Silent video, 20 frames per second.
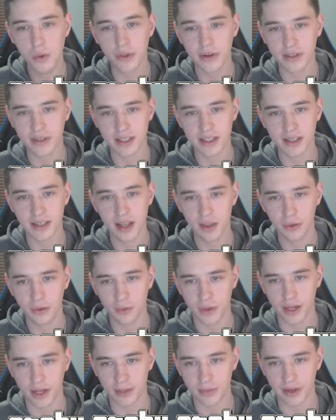there's another
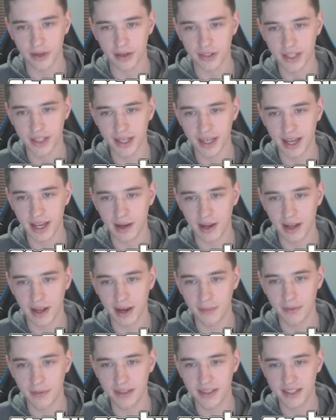one up there. Check it out.
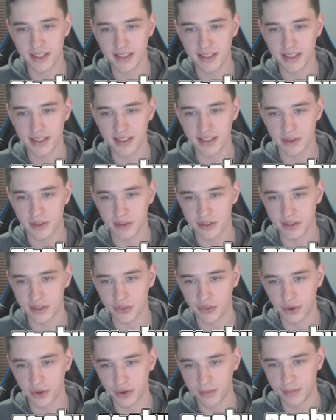Up in the distance there, there's a
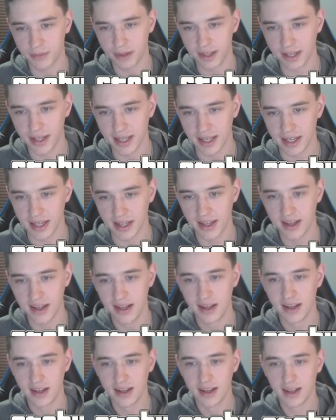third plane.
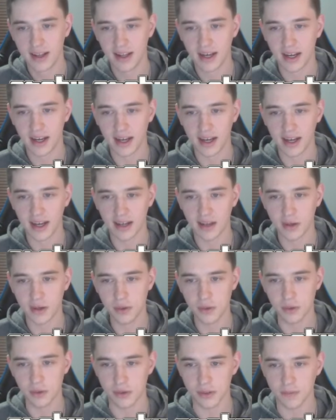Uh,
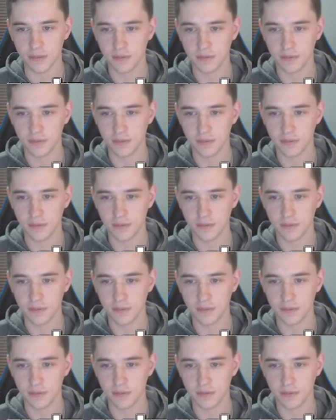cool.